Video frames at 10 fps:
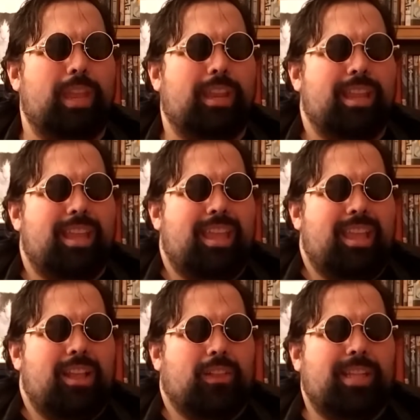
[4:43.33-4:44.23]
Like,
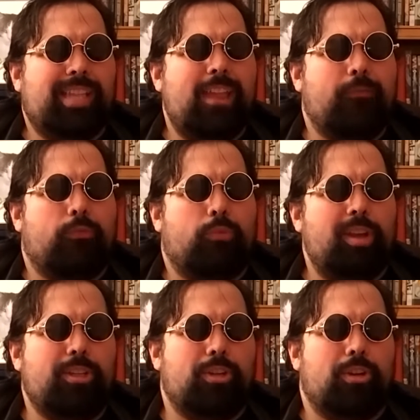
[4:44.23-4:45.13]
let's have
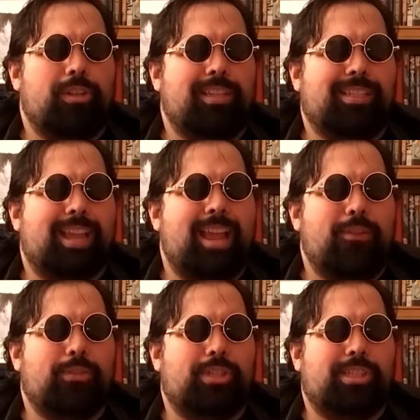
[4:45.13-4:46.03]
Richard, this guy
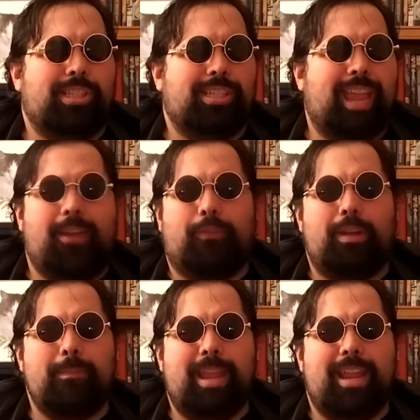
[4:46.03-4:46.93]
who's just this
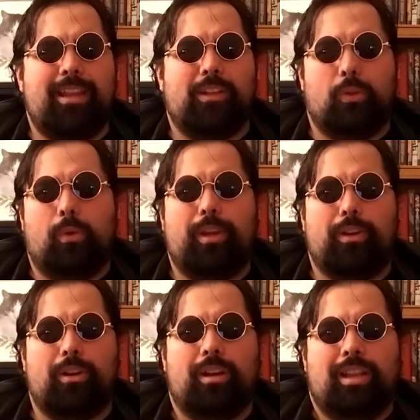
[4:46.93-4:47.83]
everyman
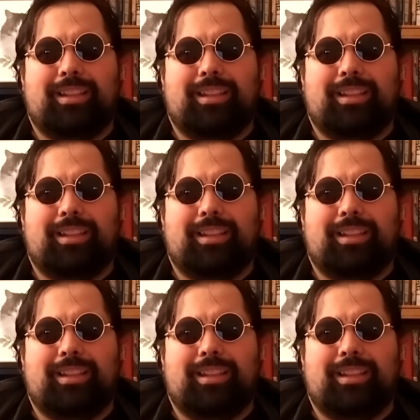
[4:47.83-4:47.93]
lawyer,